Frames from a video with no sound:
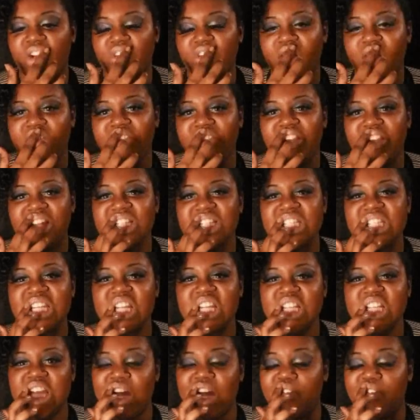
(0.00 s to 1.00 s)
and rub it
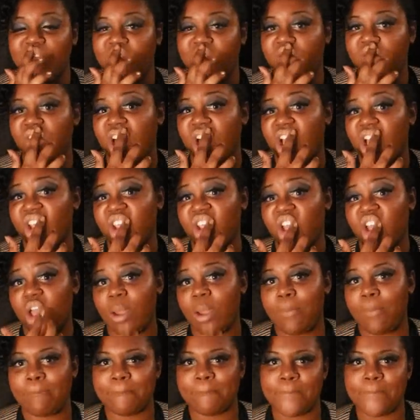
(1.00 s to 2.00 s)
onto the top lip
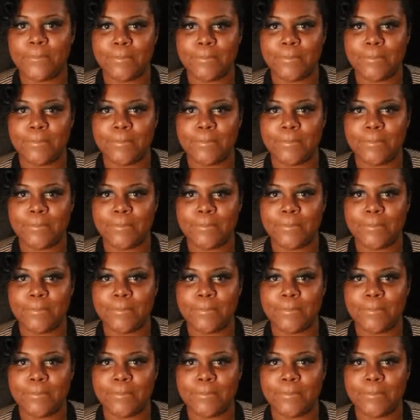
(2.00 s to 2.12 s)
also.